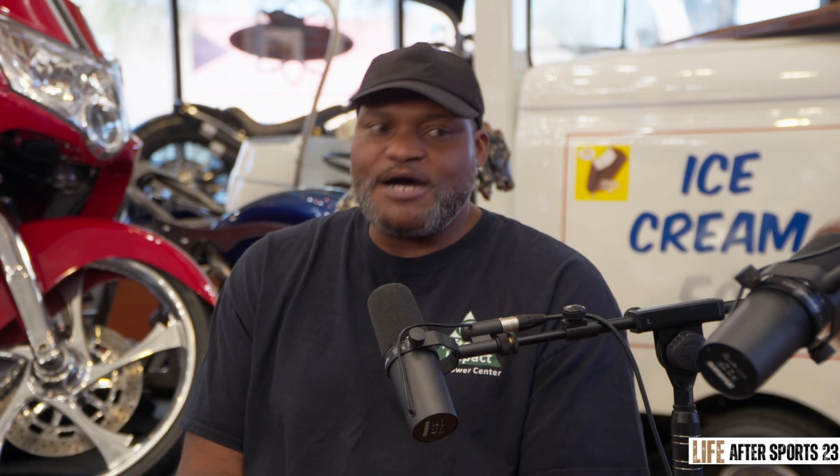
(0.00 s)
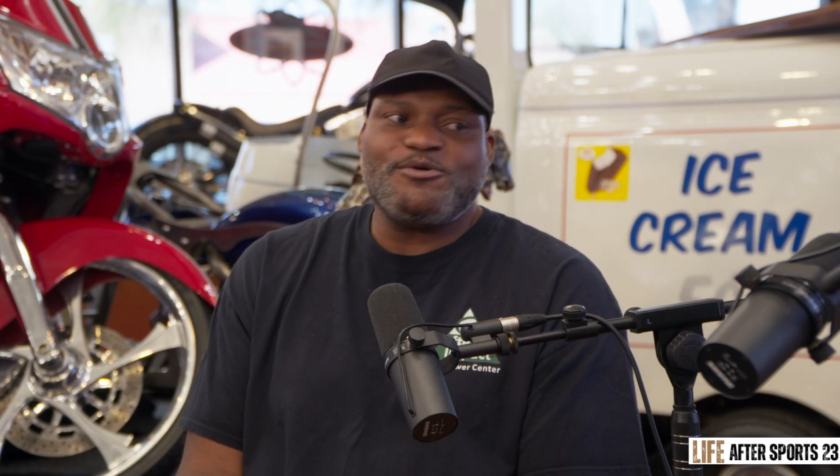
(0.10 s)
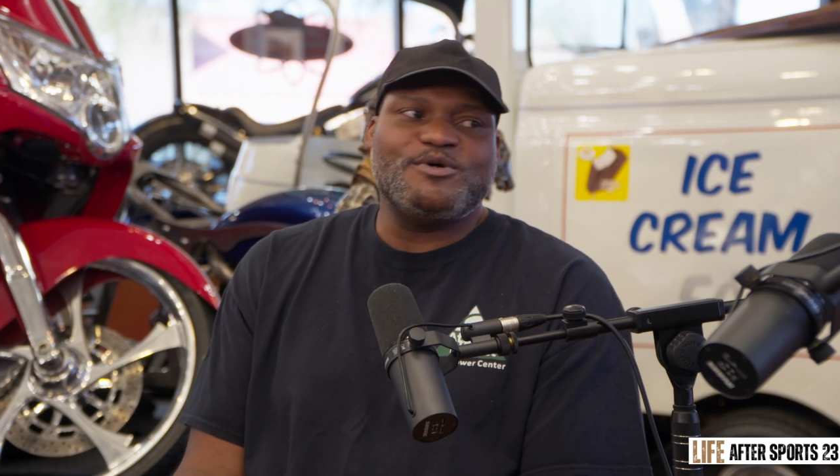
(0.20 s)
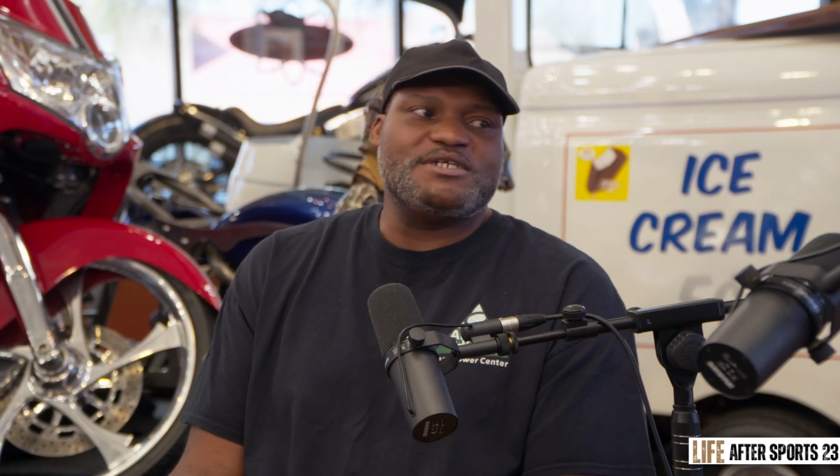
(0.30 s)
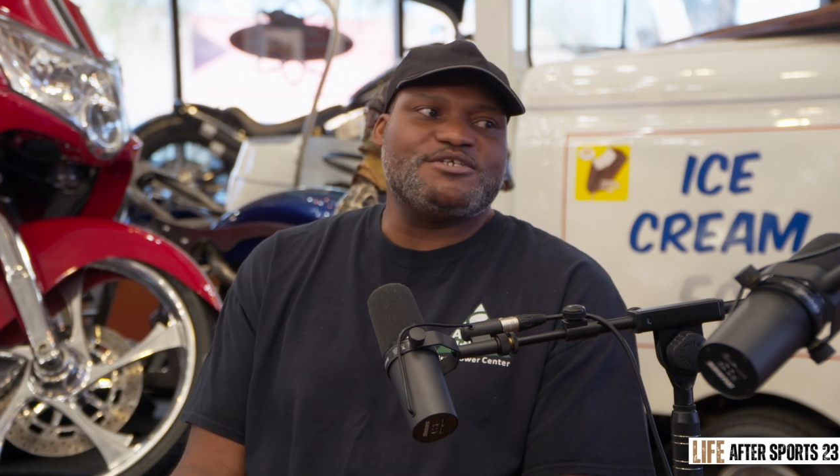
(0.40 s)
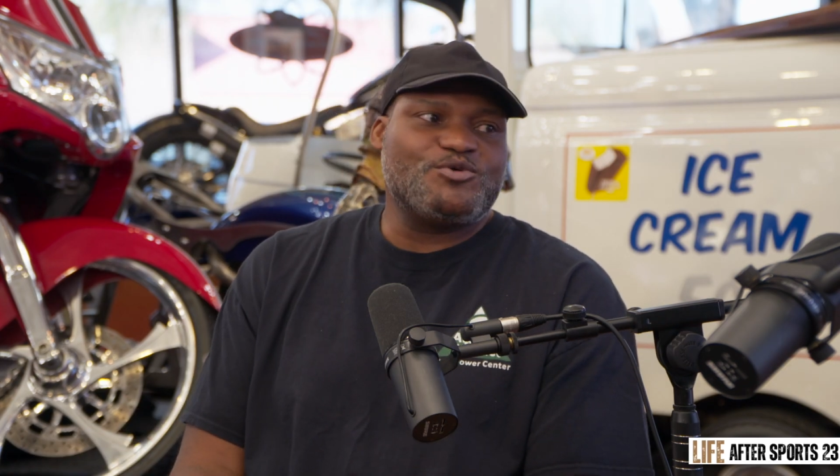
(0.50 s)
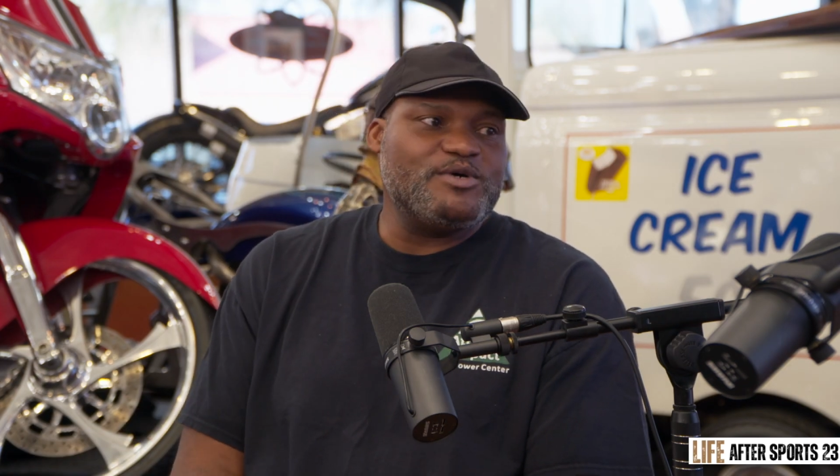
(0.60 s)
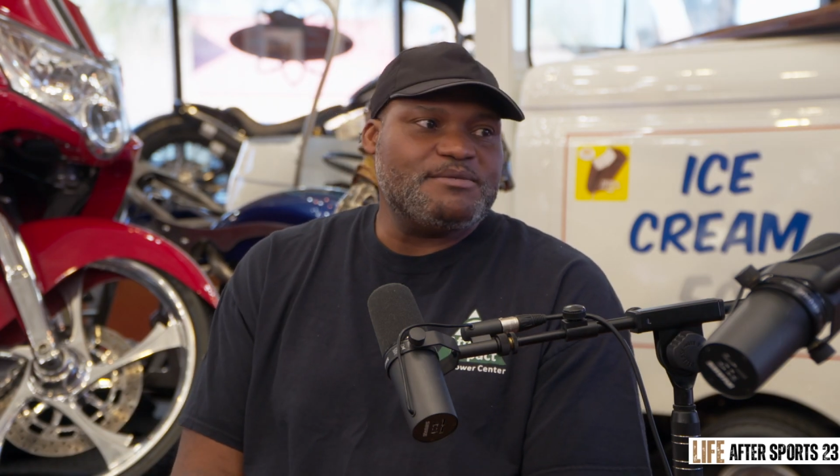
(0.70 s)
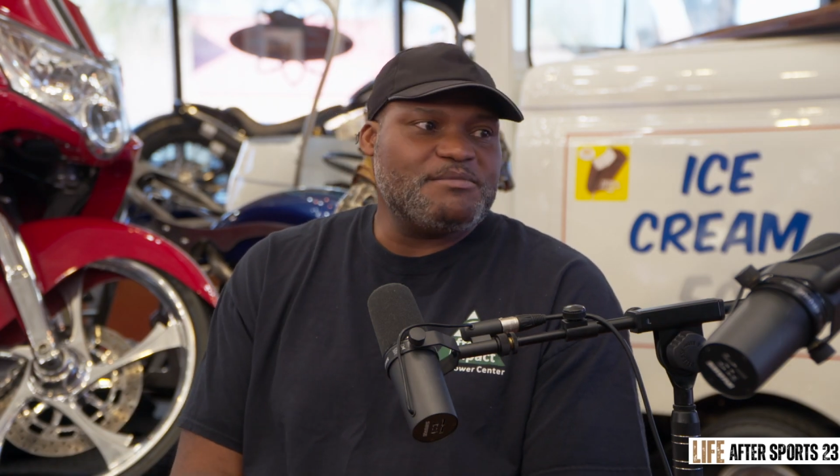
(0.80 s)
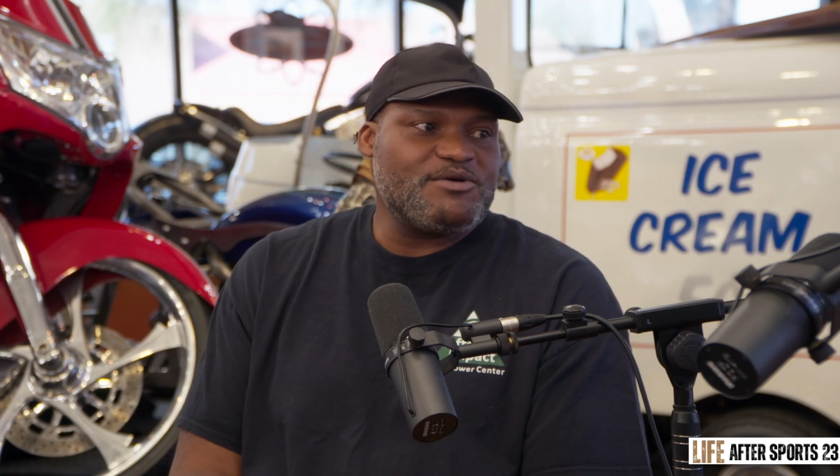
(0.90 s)
I wanted to
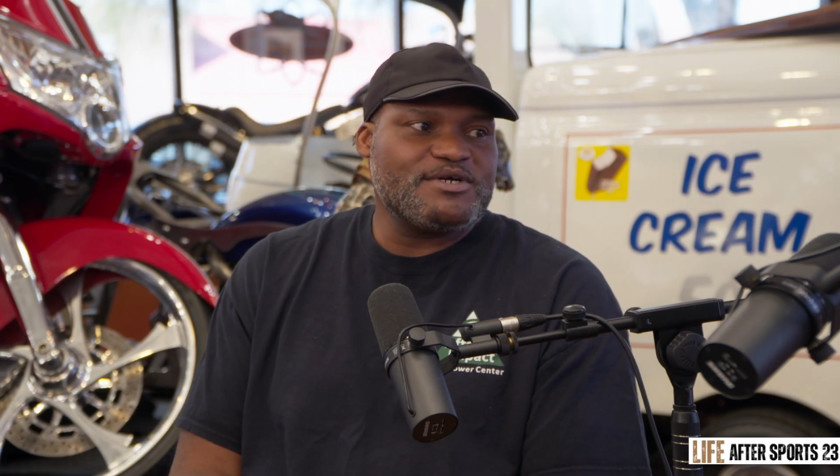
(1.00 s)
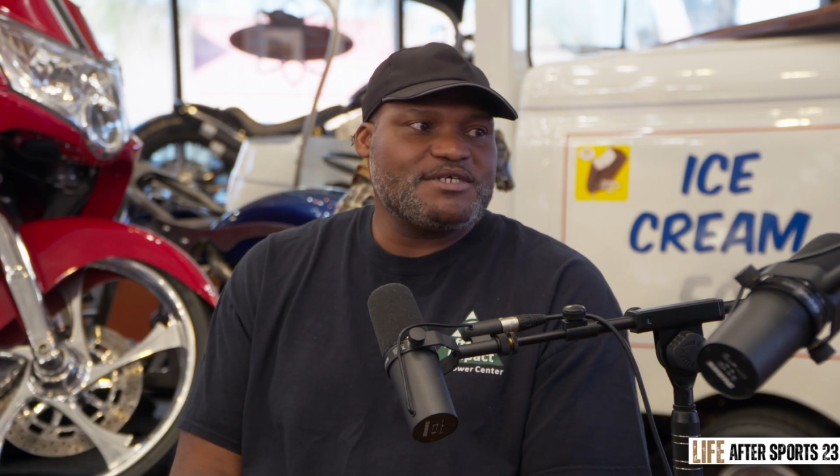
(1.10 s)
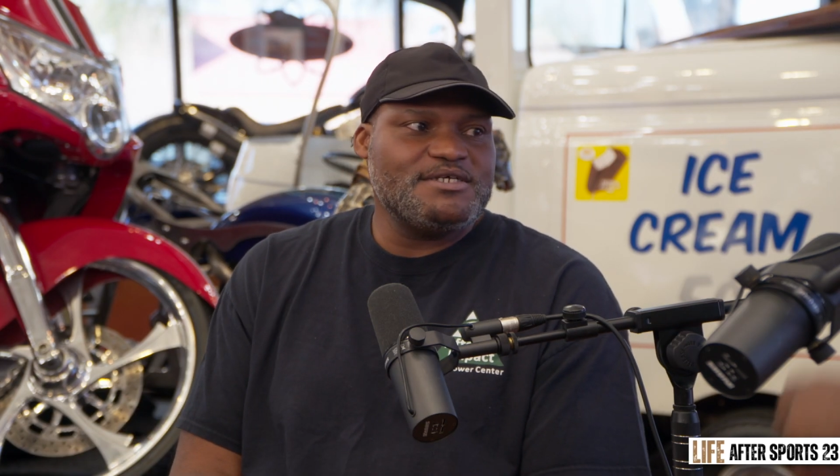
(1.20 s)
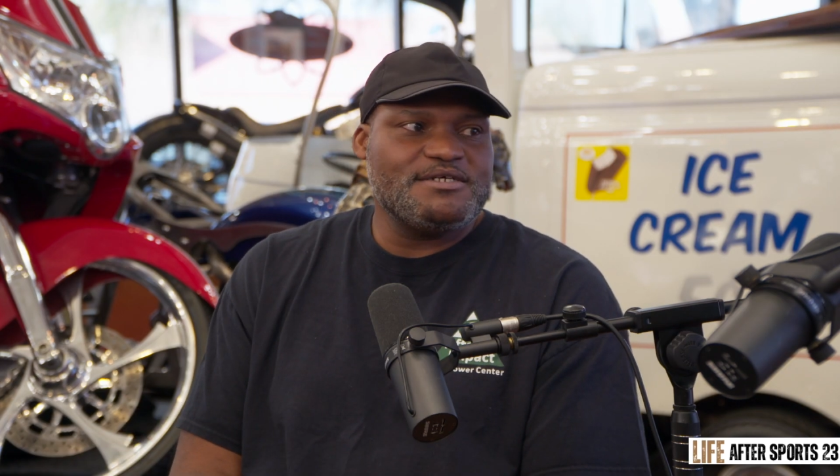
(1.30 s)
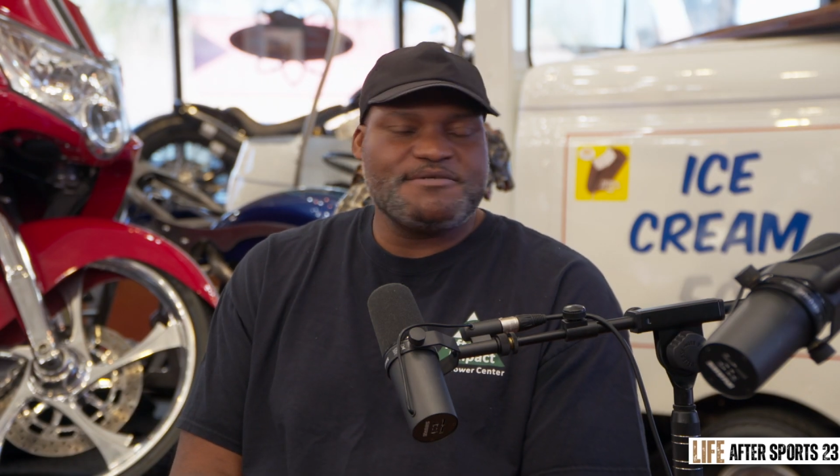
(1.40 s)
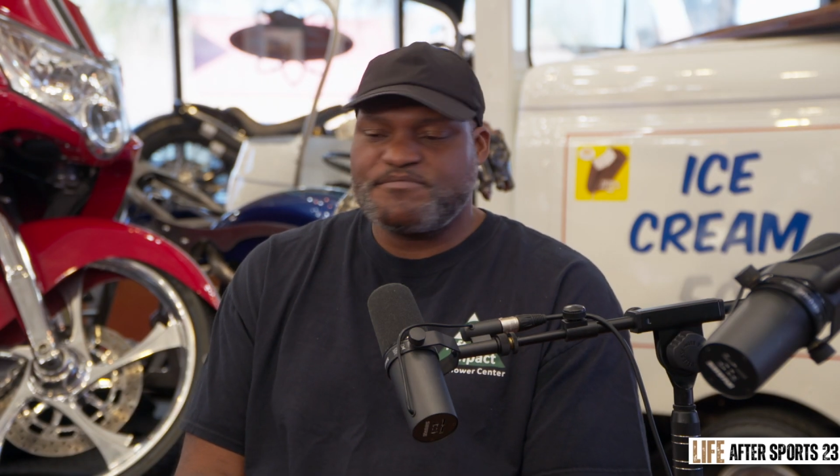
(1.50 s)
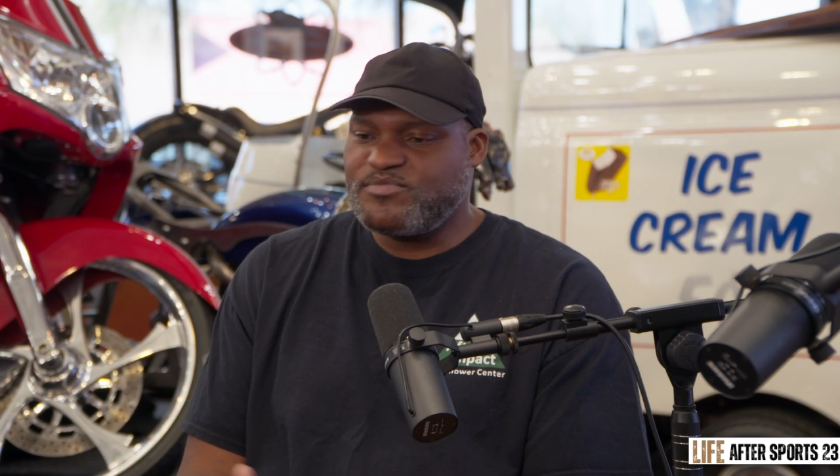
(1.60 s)
quit my rookie year.